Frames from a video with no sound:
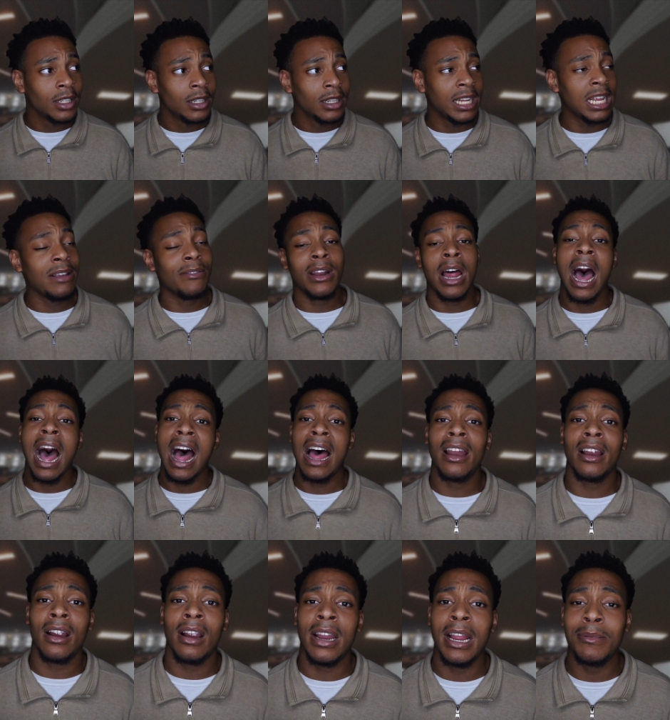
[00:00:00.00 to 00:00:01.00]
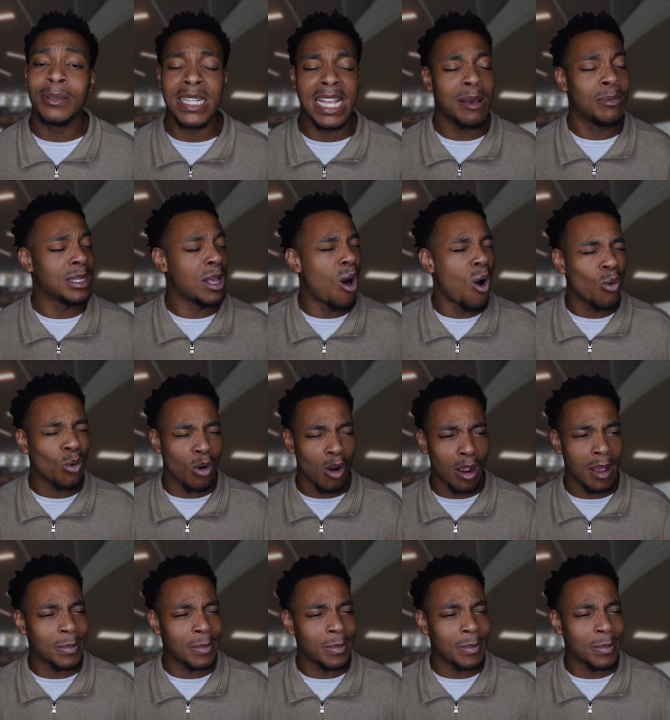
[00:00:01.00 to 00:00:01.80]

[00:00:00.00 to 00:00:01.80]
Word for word: Even hotter. It was, it was, oh girl,